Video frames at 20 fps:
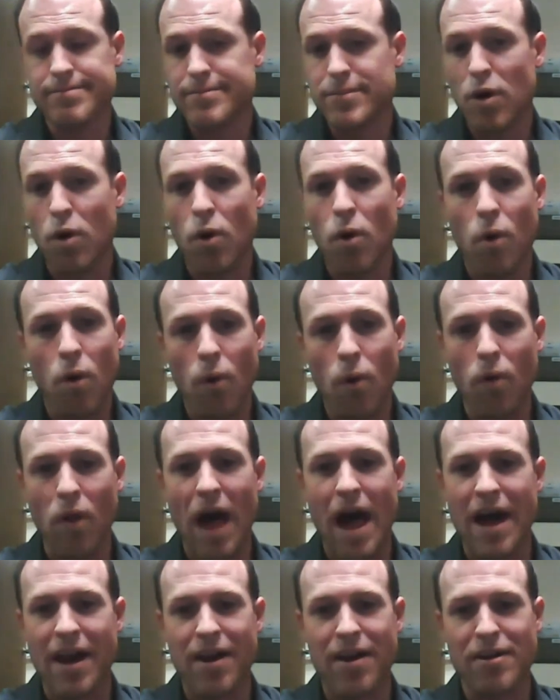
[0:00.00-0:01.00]
a whole
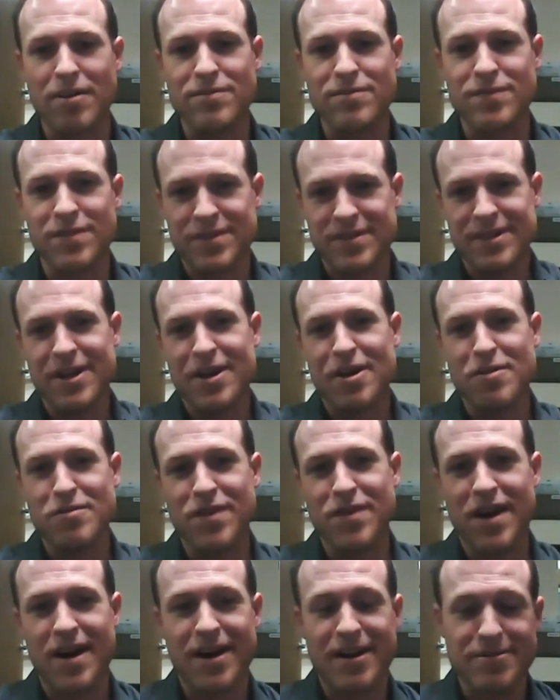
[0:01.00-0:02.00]
lot of
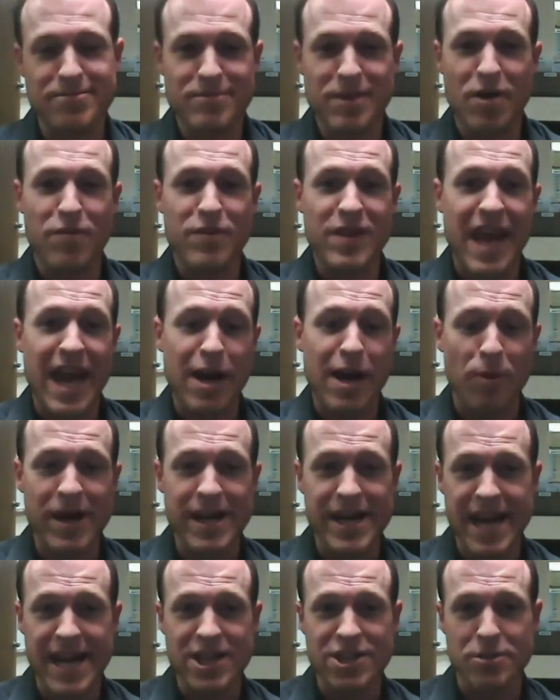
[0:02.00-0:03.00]

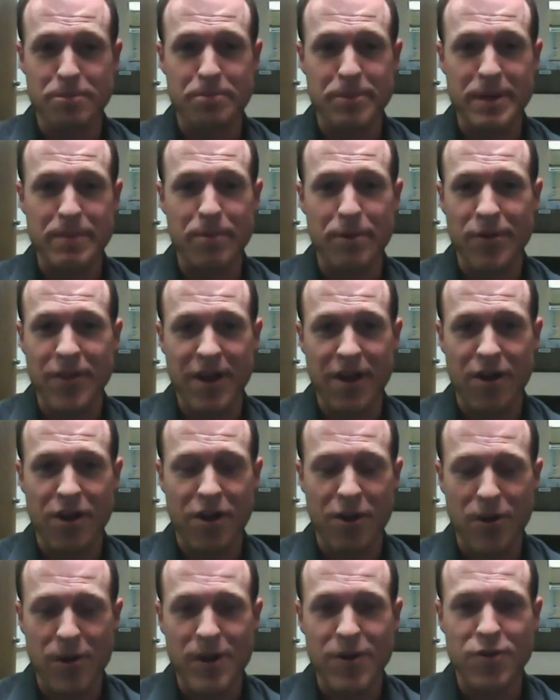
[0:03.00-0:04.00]
Canaway Nation people that
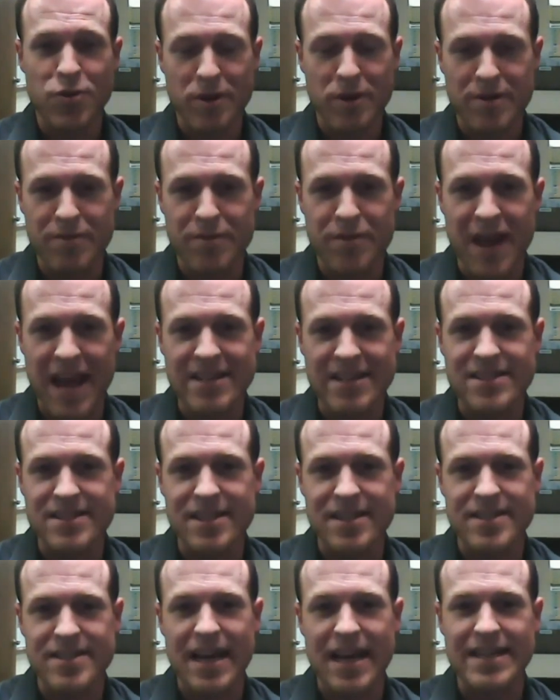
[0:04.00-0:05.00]
are going to
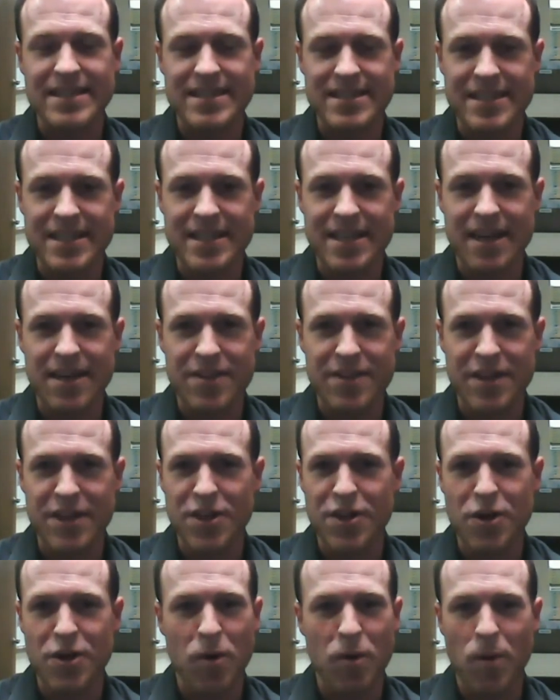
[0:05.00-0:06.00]
advance this idea
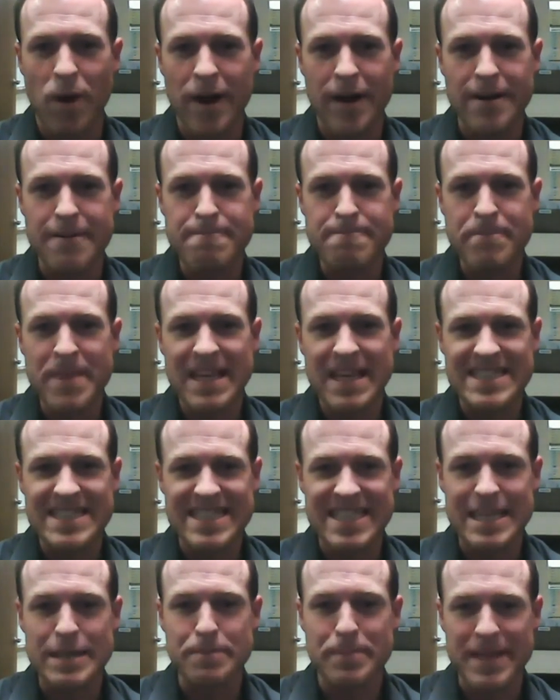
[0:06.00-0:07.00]
that, you know what,
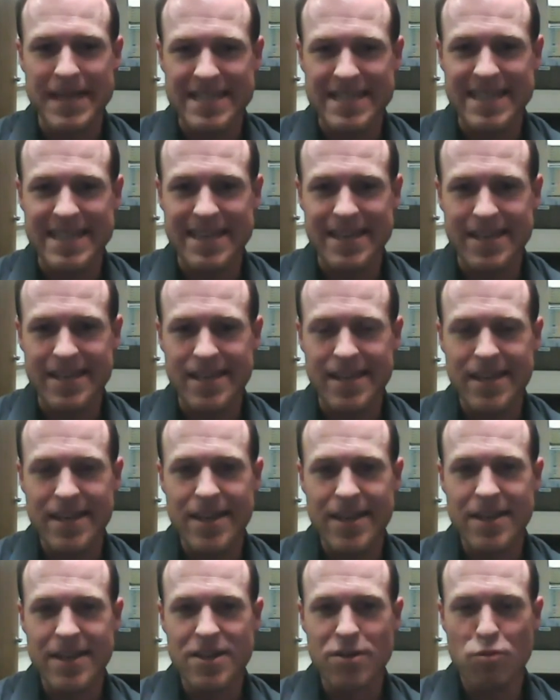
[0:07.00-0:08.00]
CBD,
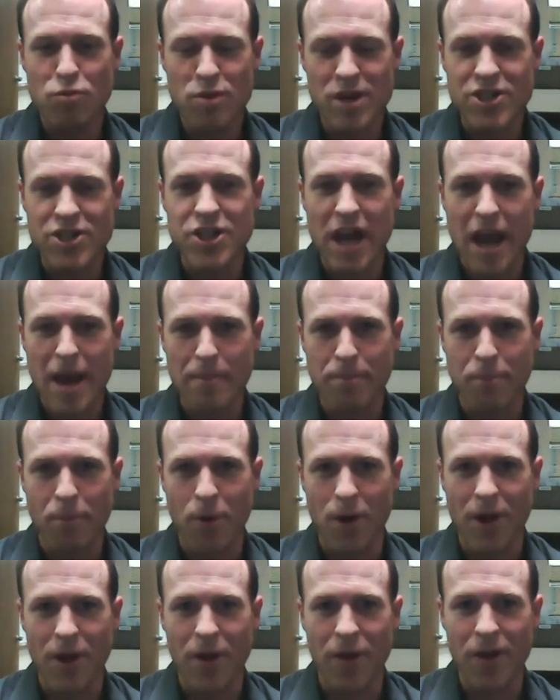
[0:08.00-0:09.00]
rich hemp
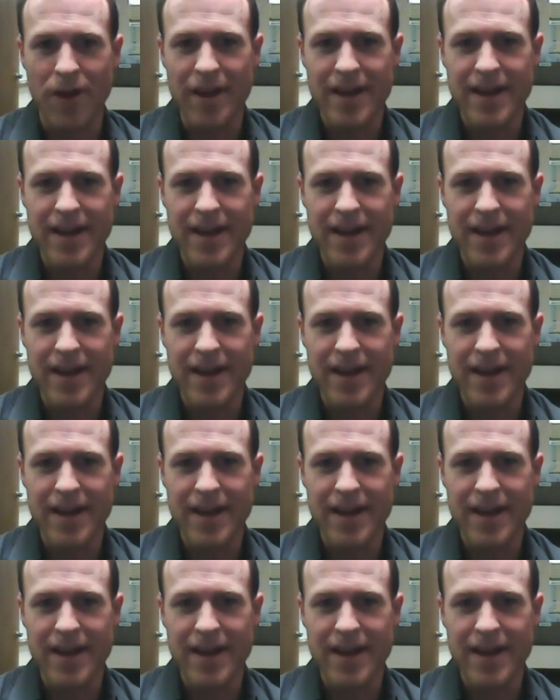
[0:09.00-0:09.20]
oil,